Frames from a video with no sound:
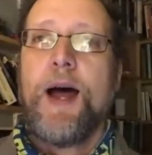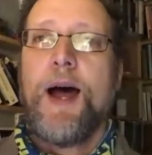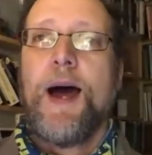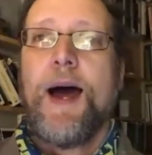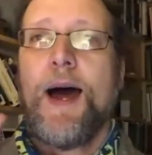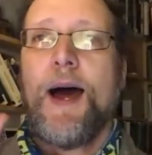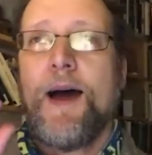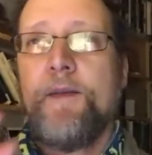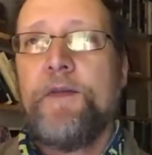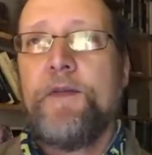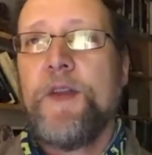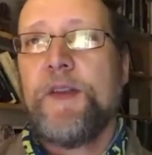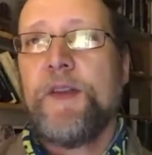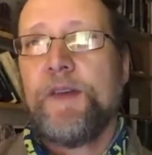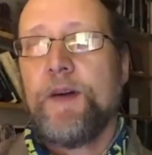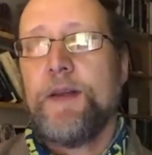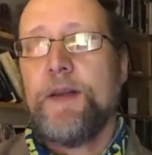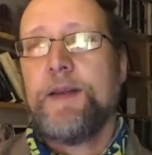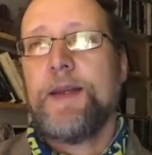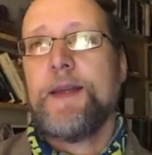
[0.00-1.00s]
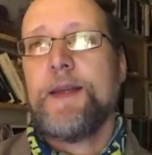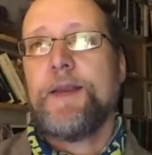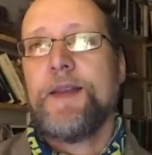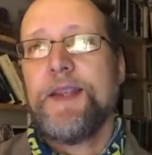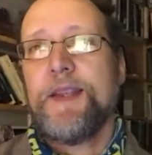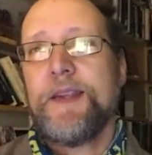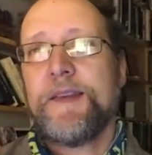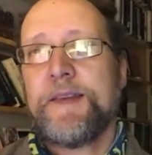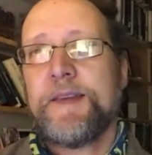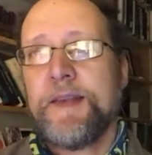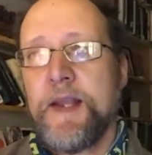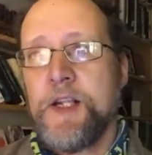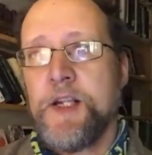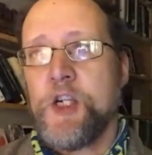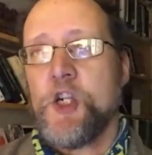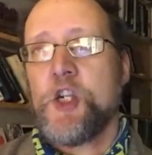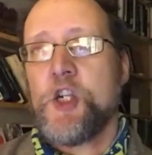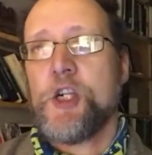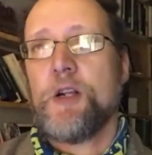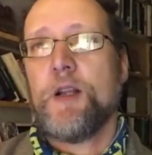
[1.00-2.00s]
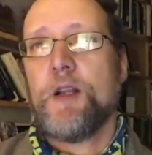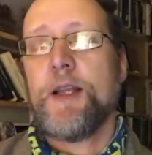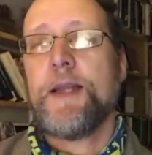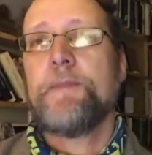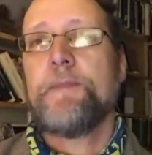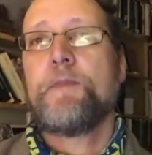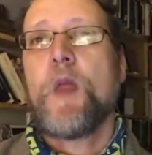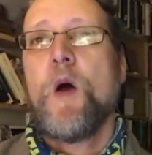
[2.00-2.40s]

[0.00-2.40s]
have this idea that essentially